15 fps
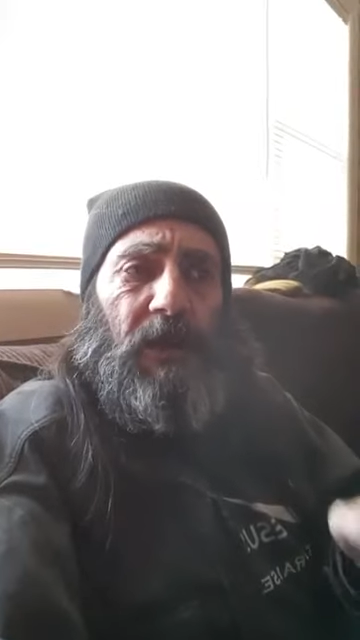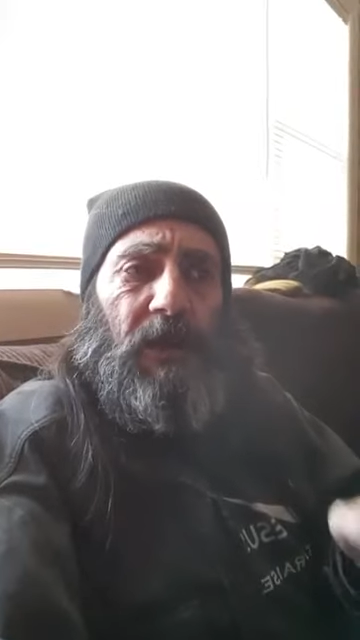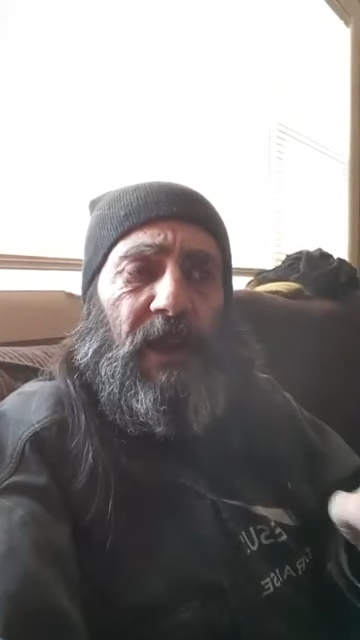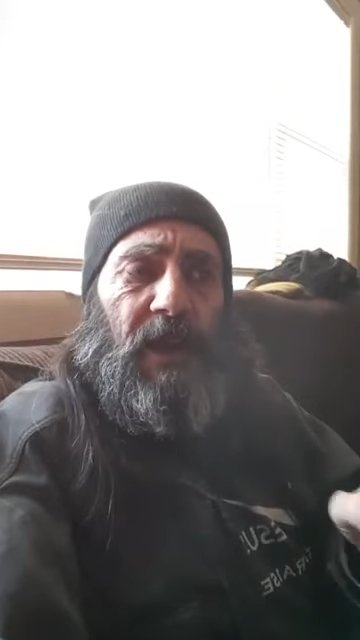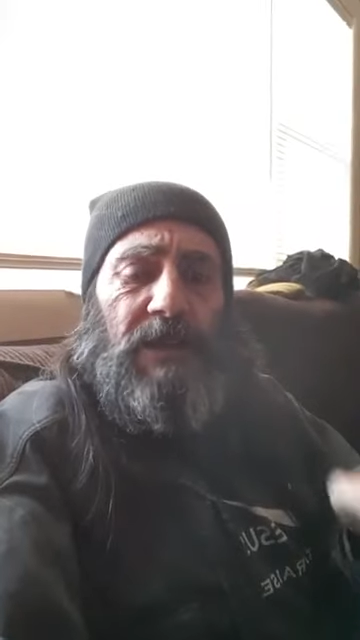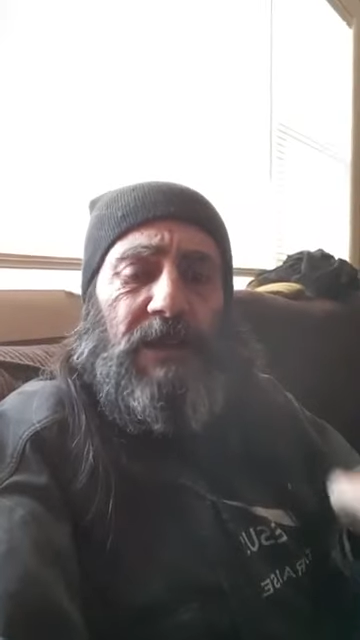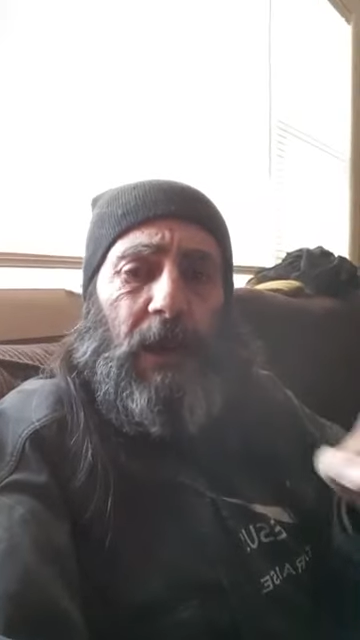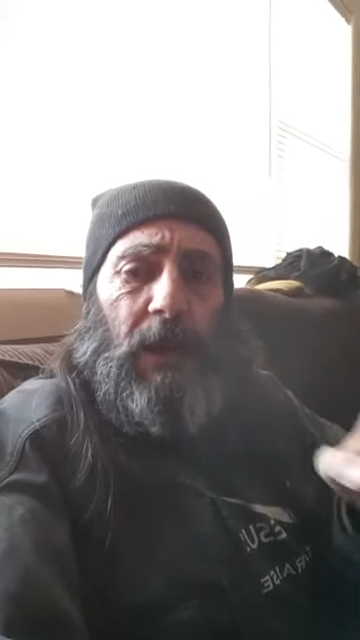
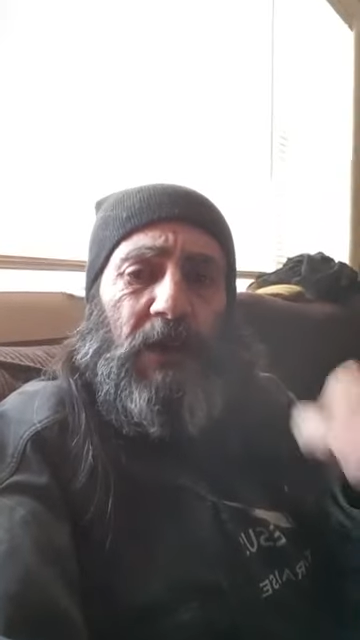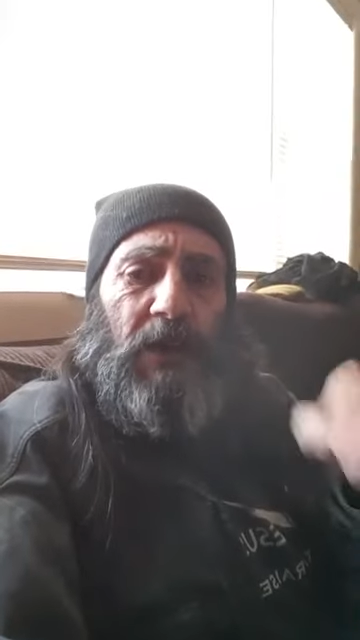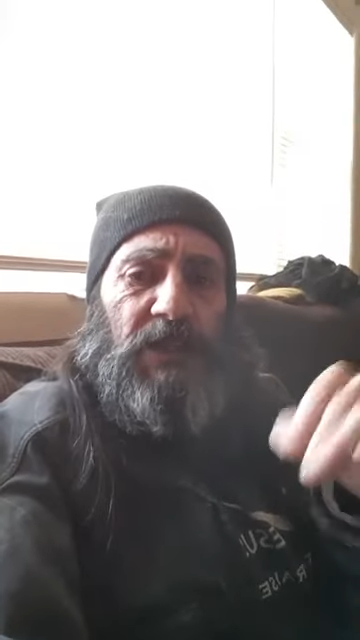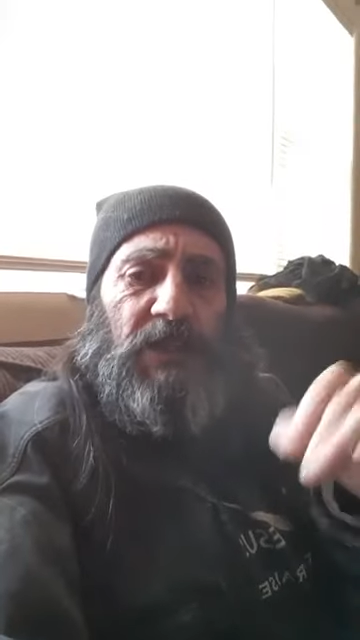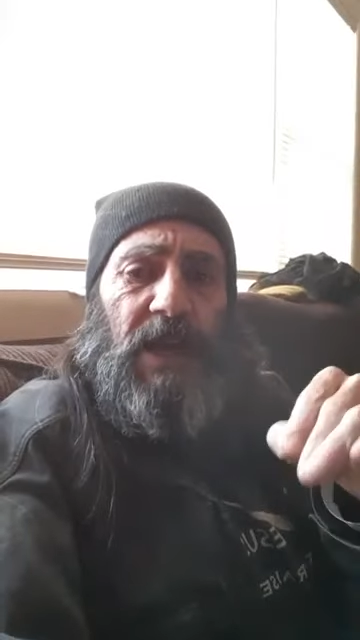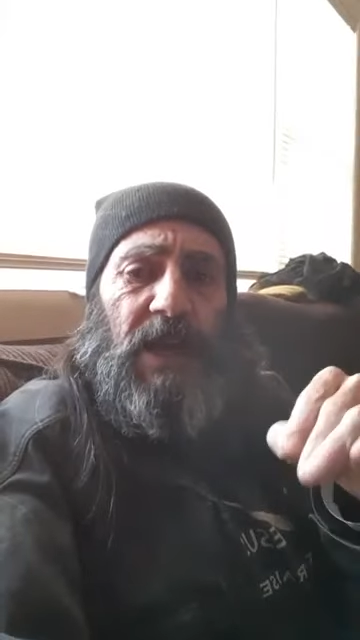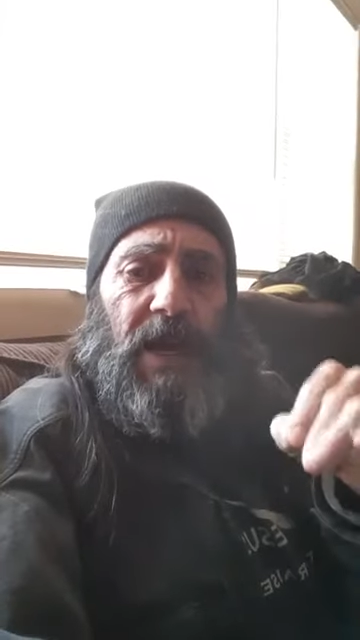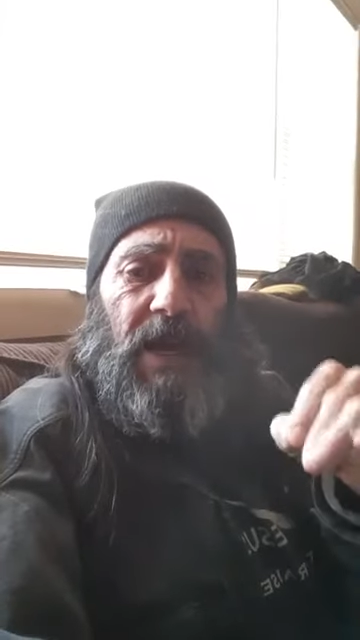things that we
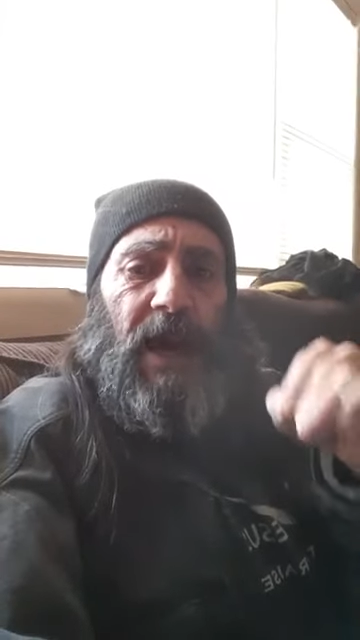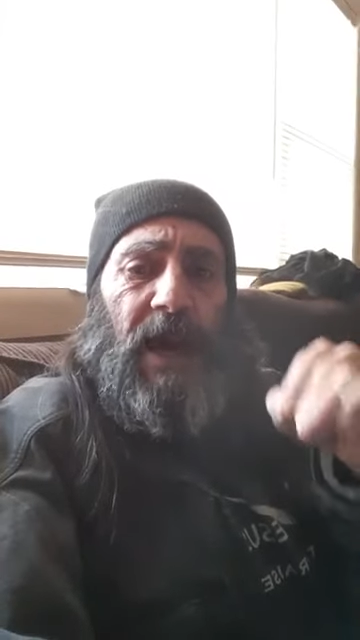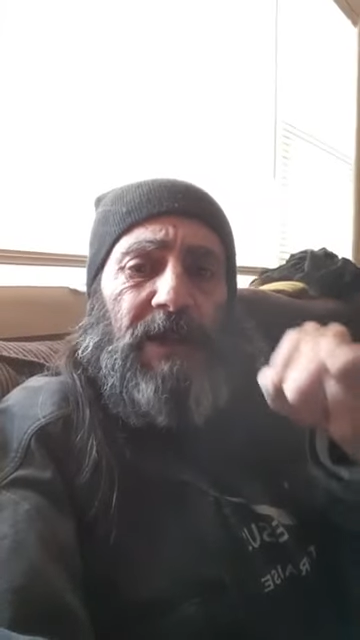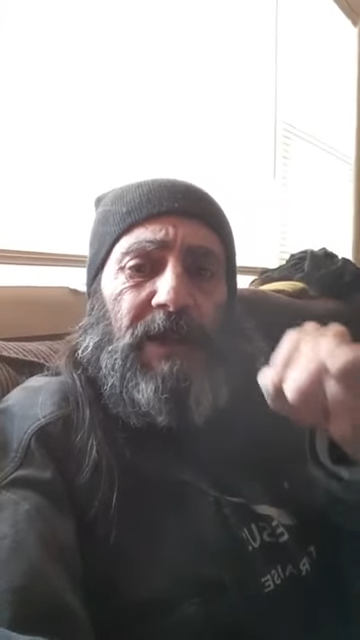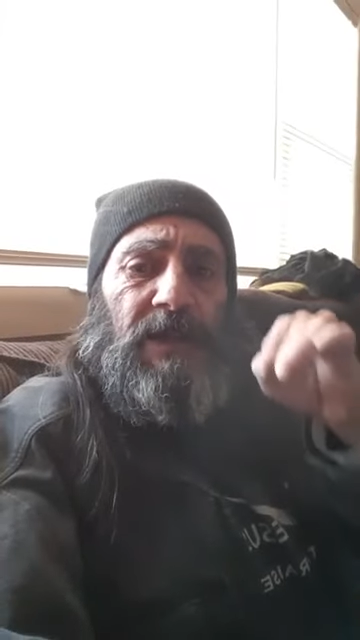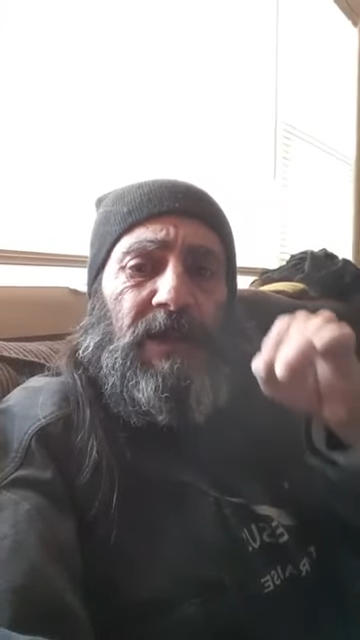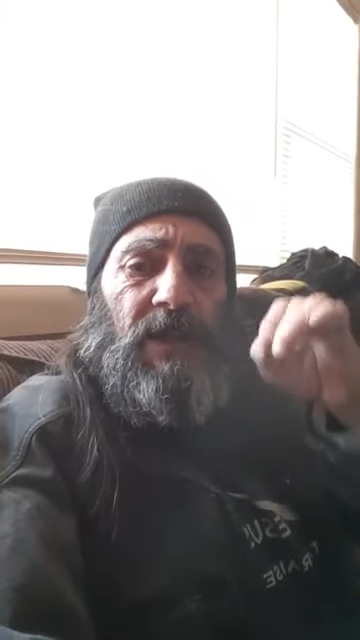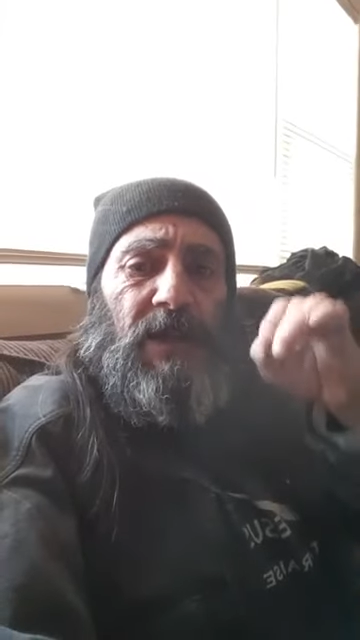see
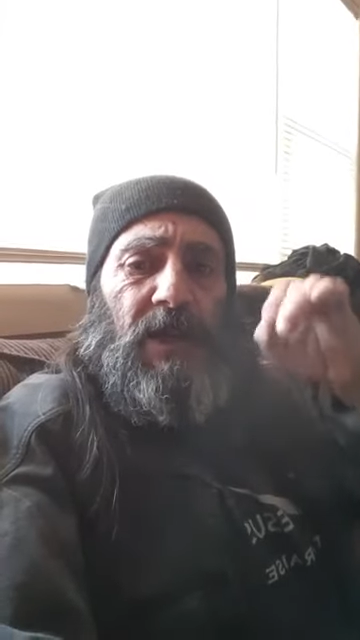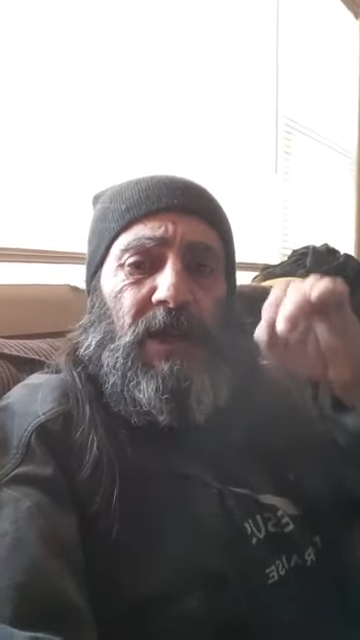as